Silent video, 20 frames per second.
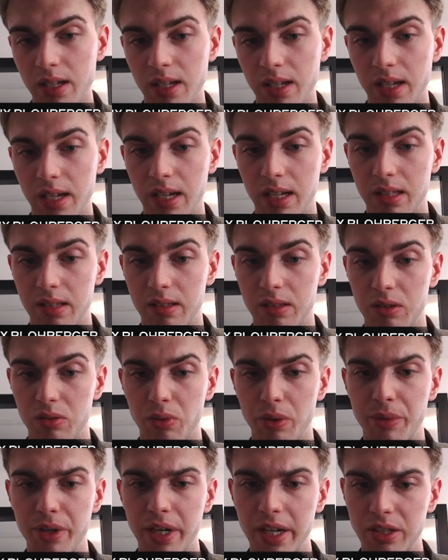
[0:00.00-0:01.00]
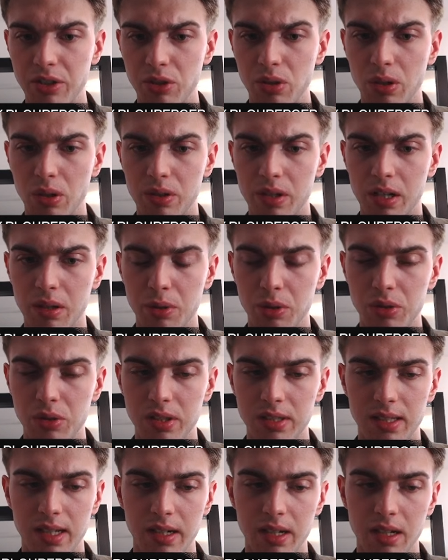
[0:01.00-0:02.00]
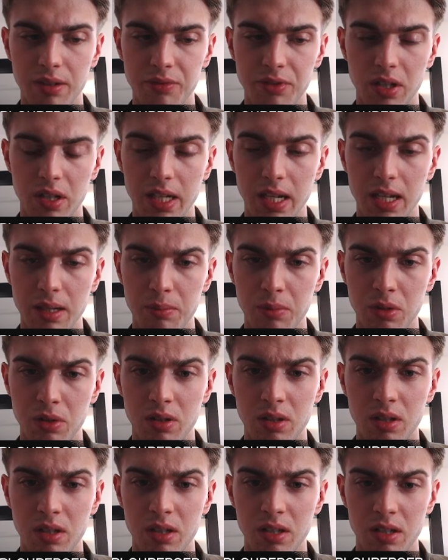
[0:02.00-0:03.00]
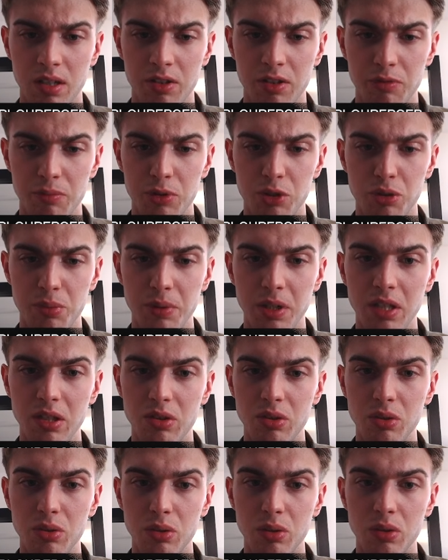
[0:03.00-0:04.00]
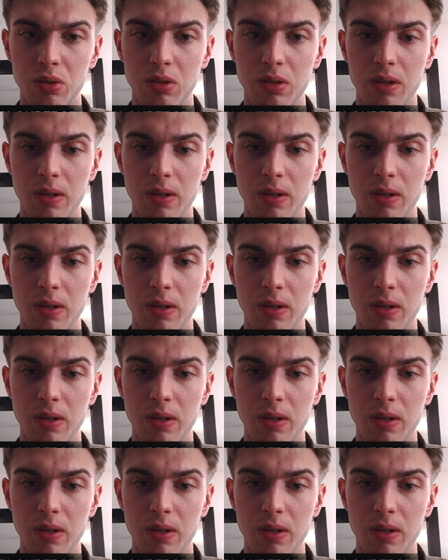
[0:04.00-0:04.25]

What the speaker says: And we were actually talking about this line after the game. Bishop e2,